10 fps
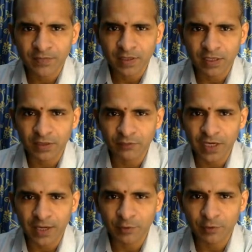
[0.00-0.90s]
and we
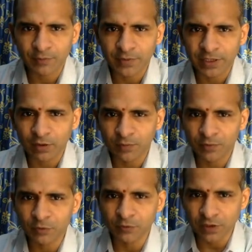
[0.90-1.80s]
have to print up
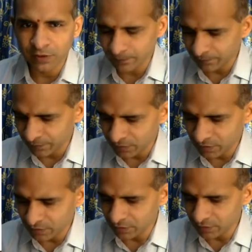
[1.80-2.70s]
to 1.
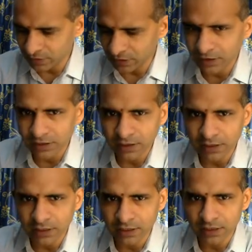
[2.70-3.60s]
So that's why
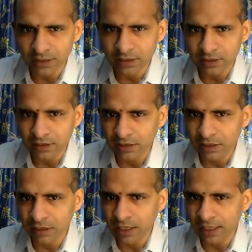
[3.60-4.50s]
10,
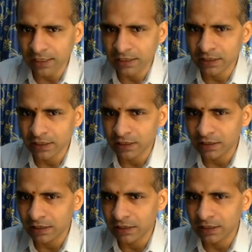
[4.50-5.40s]
9,
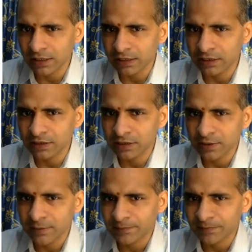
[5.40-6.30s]
8,
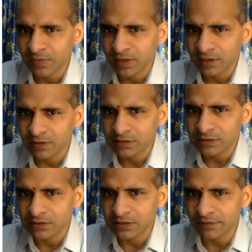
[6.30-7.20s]

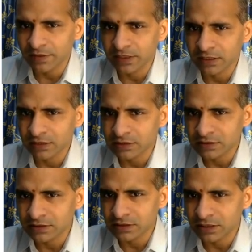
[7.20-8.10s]
7,
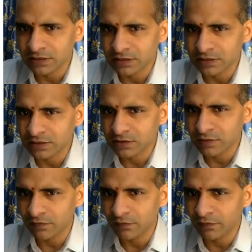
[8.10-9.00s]
6,
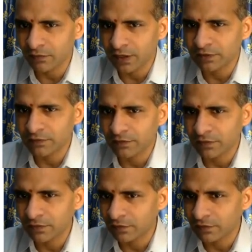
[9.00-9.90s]
5,
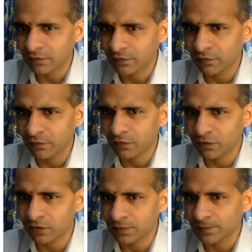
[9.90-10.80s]
4,